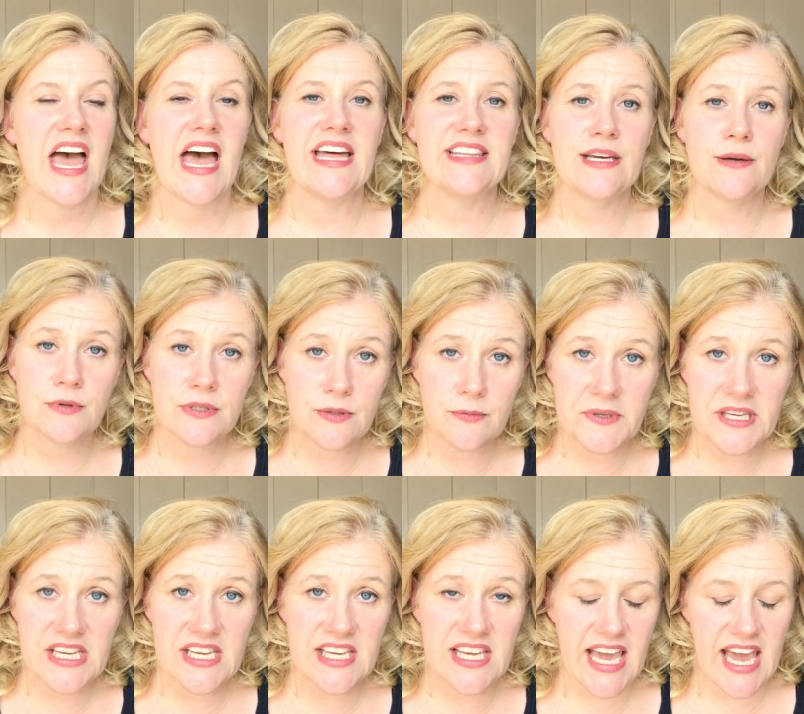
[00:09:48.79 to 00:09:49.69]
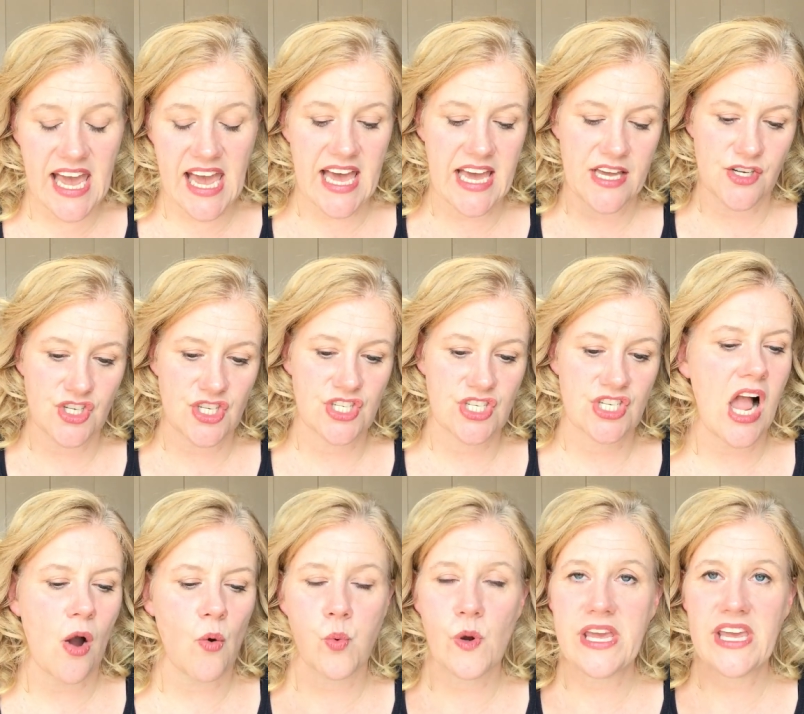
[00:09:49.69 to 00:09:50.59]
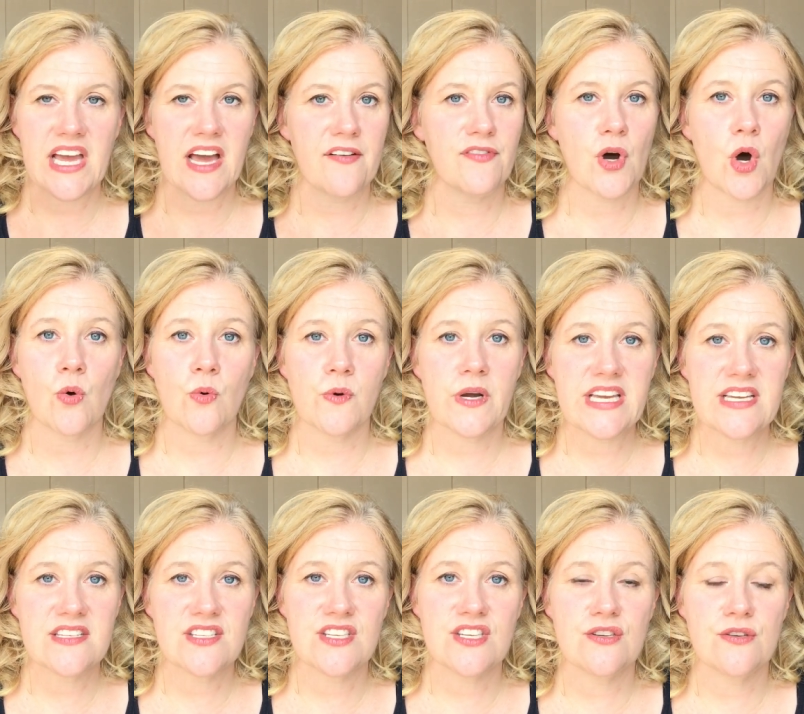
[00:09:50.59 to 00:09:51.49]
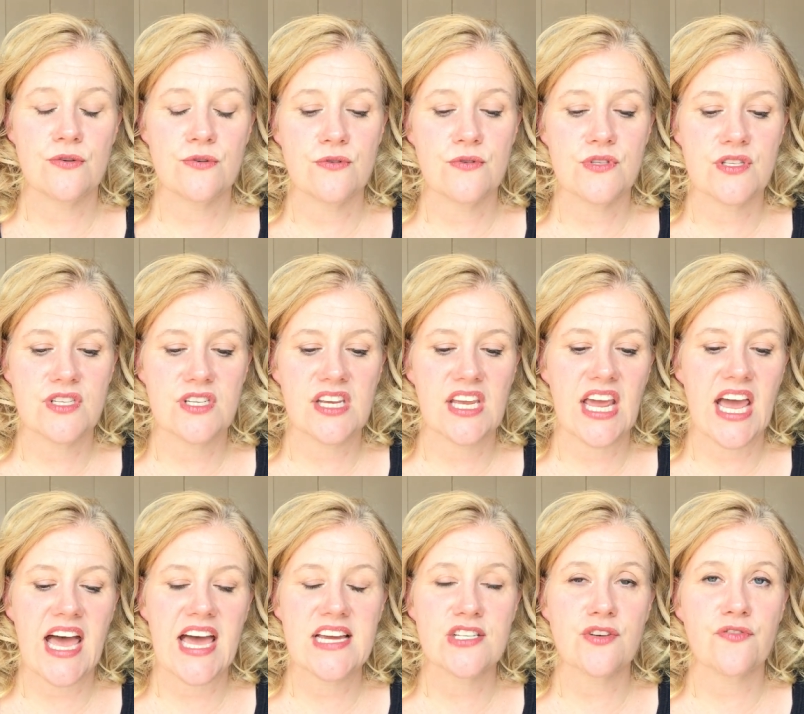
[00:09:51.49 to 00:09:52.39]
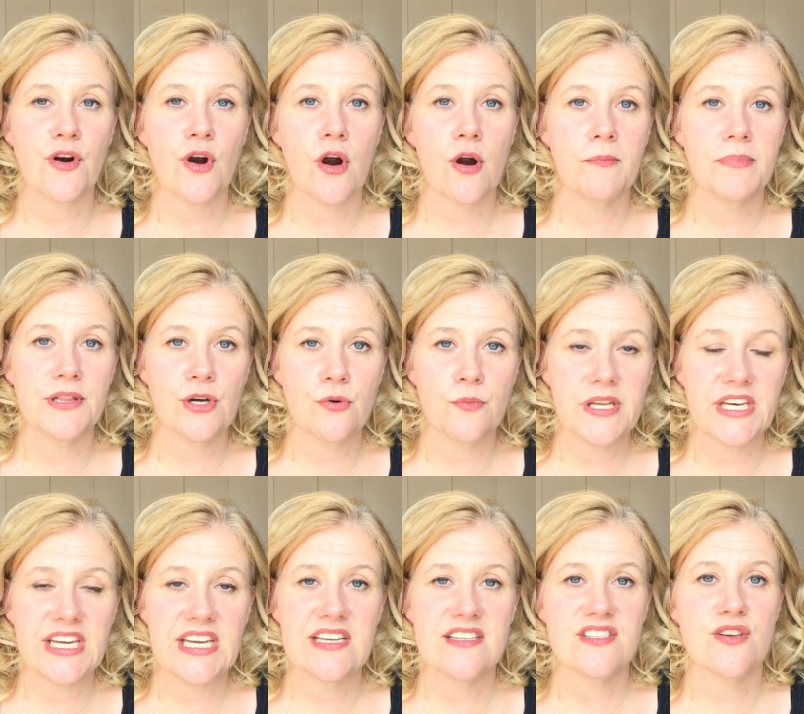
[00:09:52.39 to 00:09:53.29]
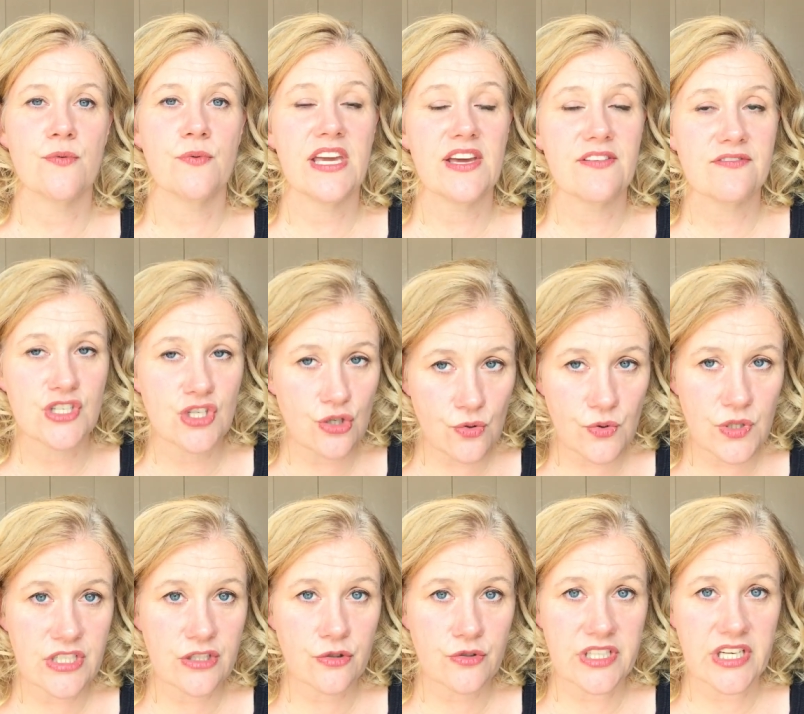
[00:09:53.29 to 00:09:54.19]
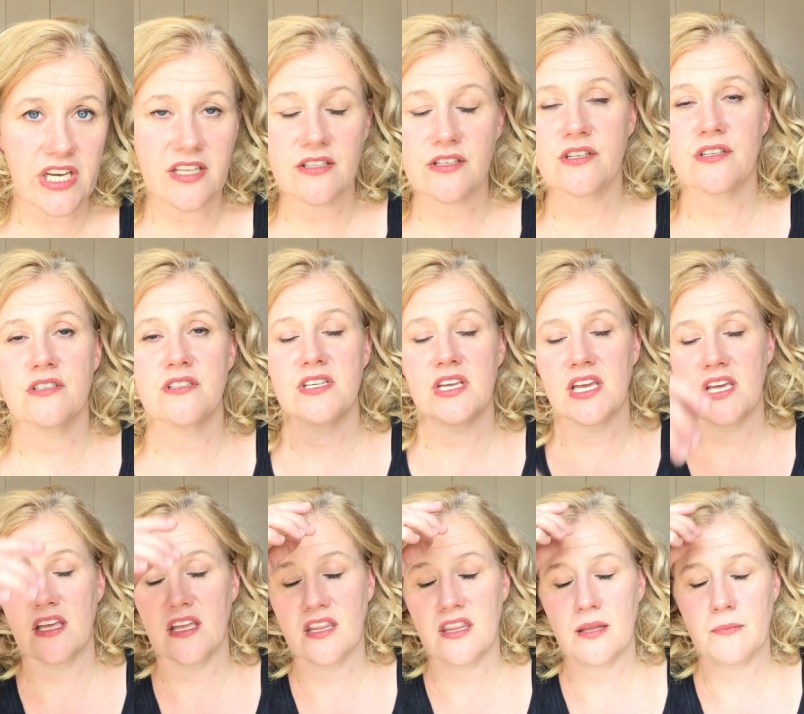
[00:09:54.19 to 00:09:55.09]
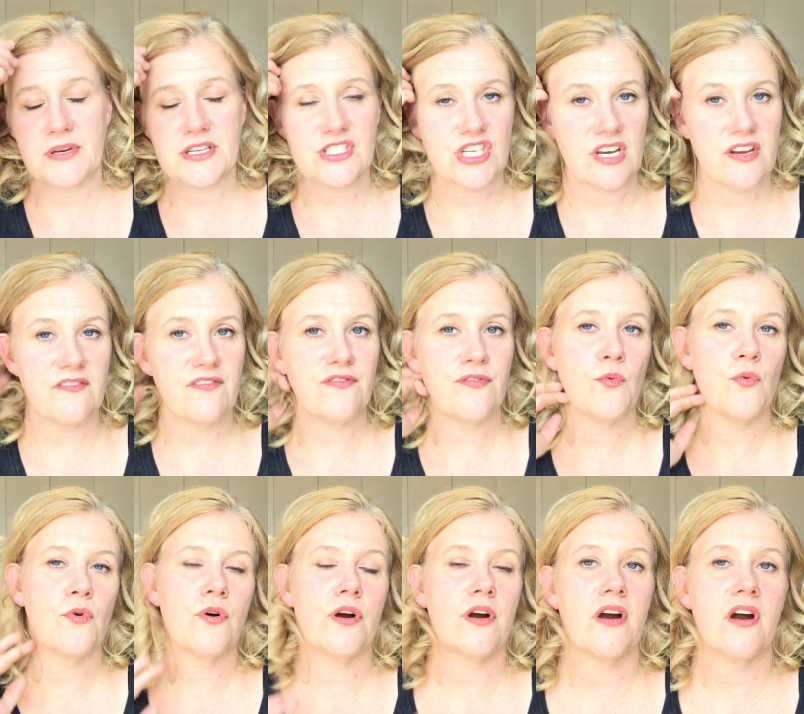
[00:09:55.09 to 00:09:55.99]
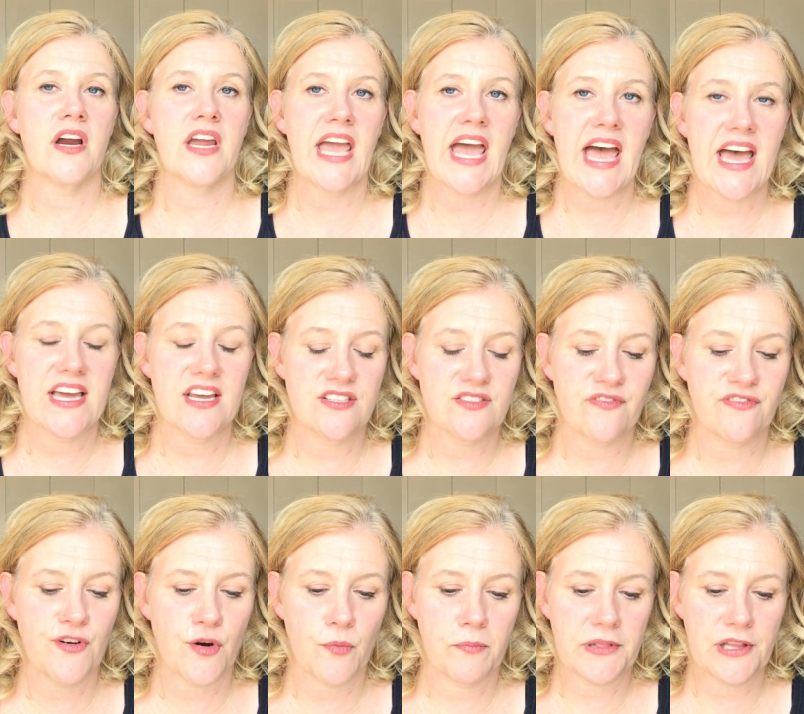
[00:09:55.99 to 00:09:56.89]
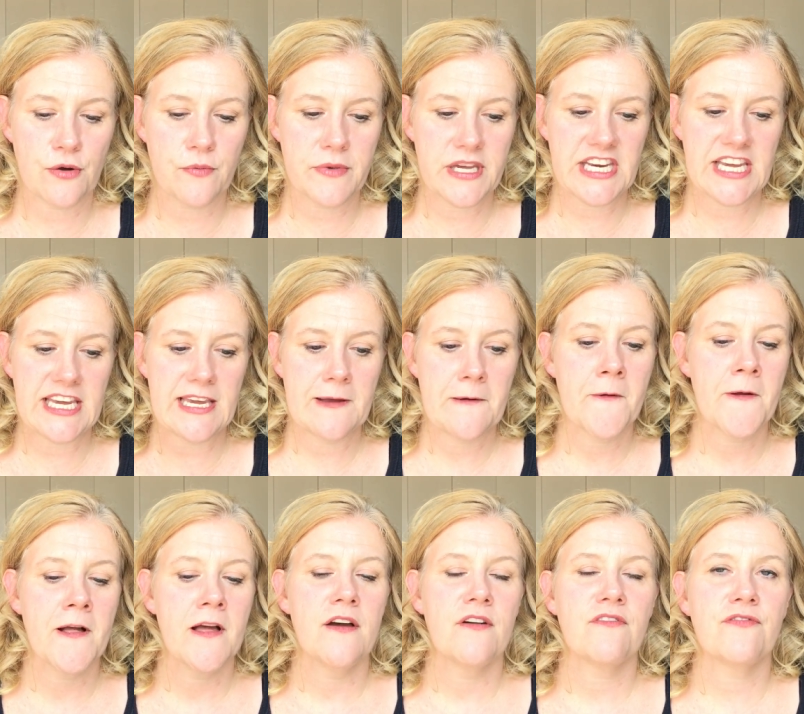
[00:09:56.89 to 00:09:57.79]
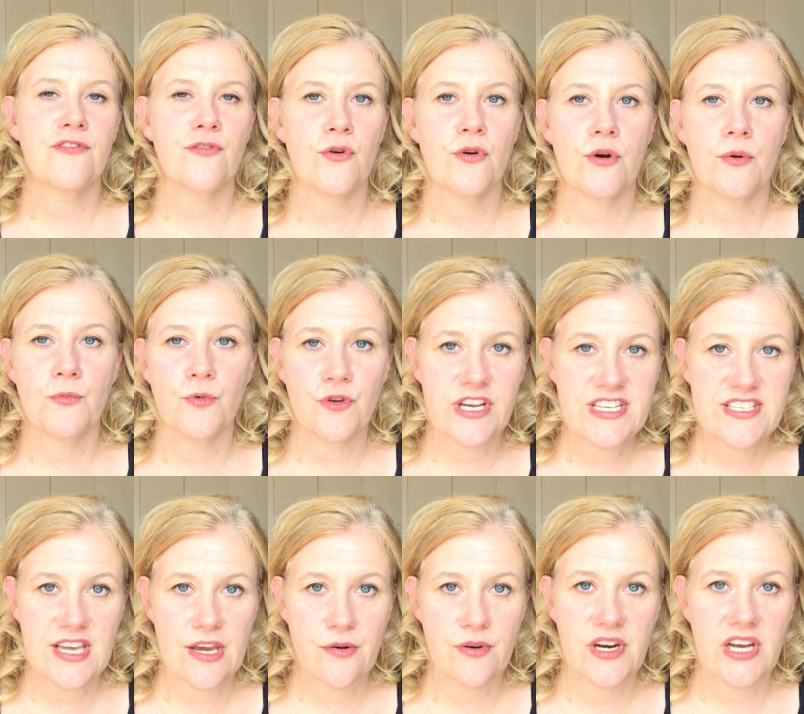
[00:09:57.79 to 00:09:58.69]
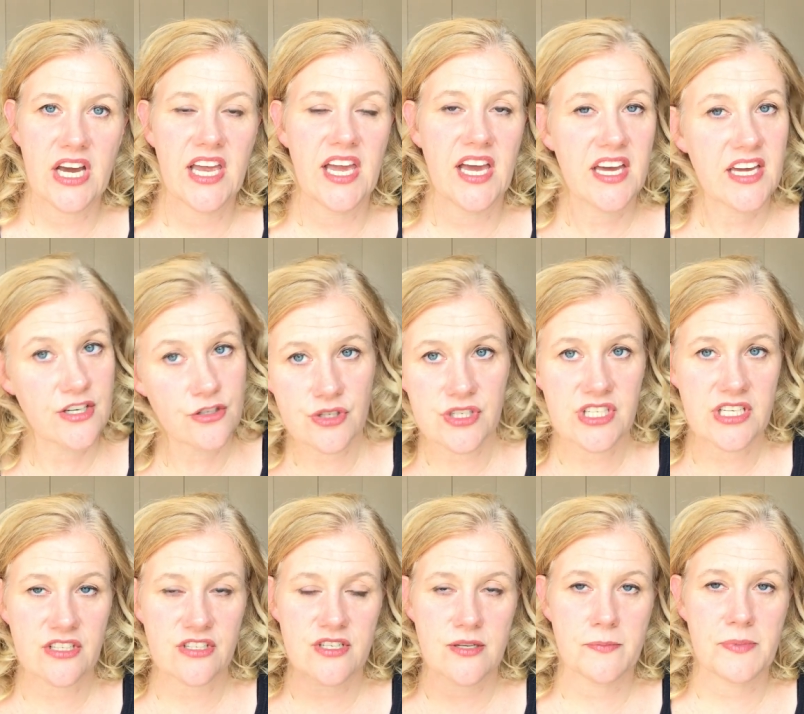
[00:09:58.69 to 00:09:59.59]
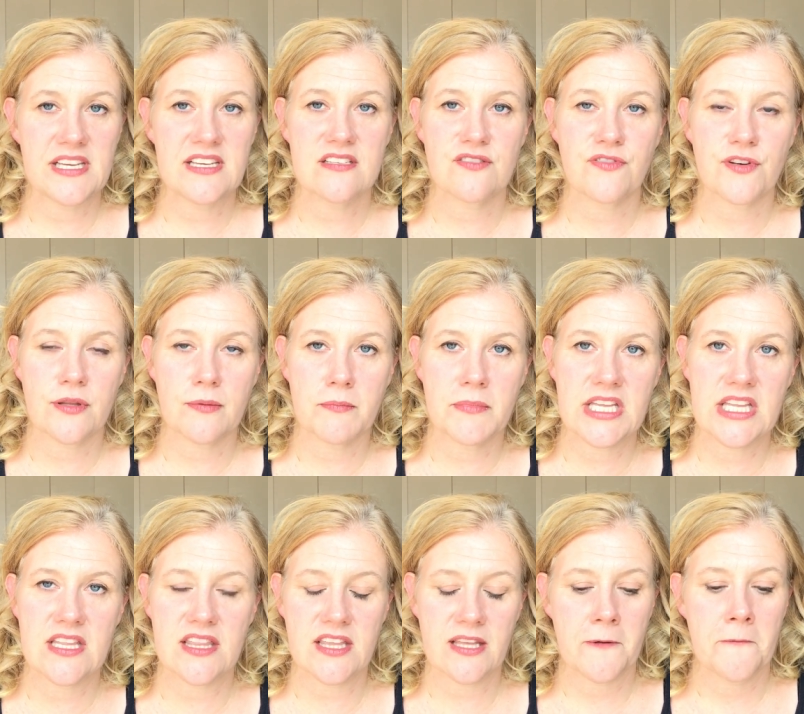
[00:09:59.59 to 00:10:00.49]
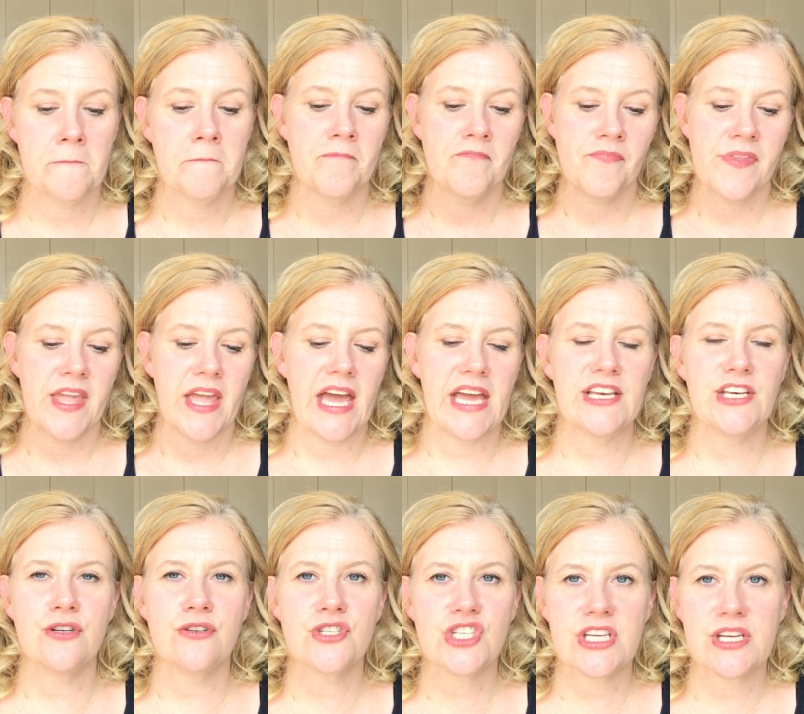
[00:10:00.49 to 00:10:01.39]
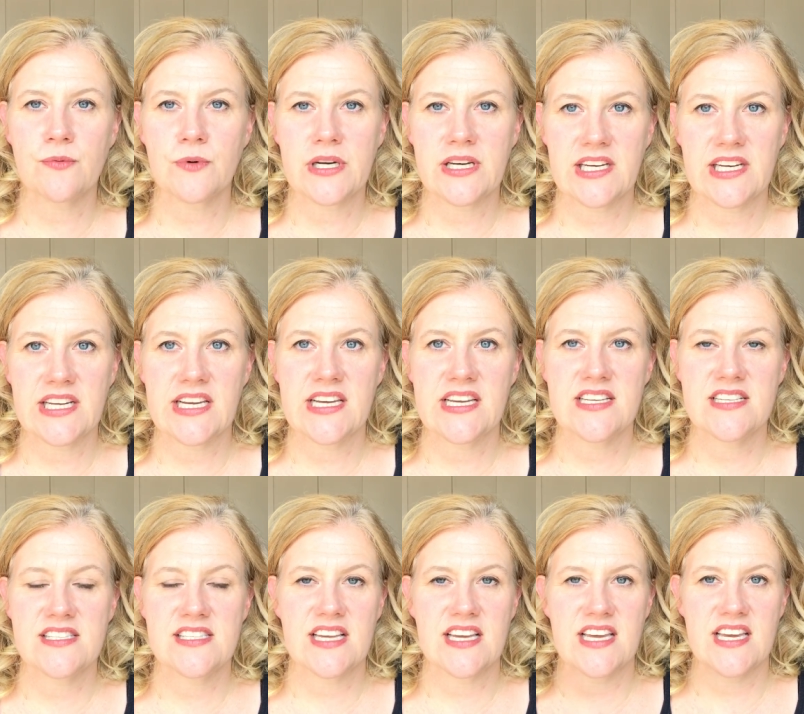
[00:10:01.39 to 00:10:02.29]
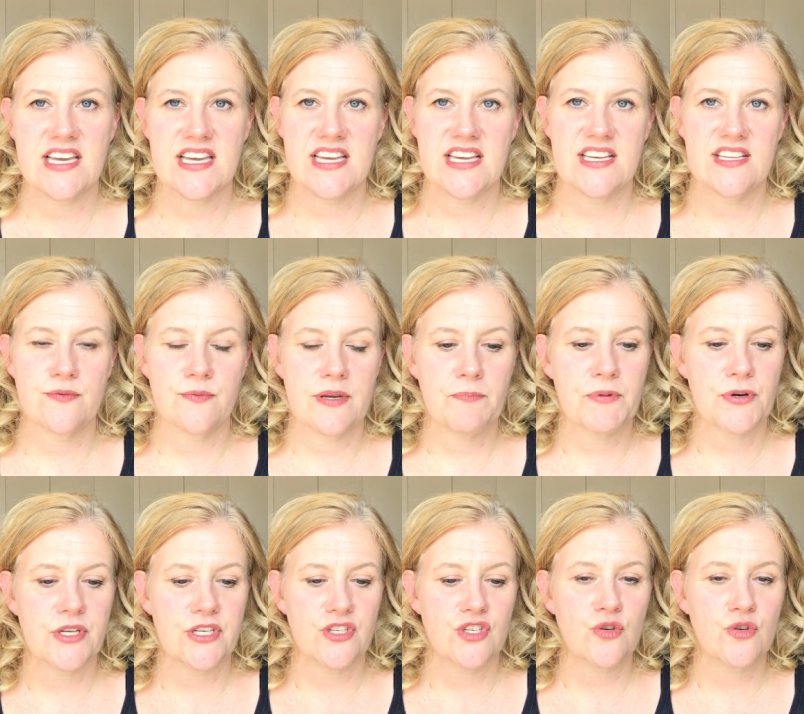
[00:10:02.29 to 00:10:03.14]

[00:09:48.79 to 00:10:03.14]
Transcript: and they will be in cash. We have always used cash for our blow money, so we have two hundred dollars in the budget for cash for blow money for Mauricio and I, one hundred dollars a piece for the month. And usually what it is, is we put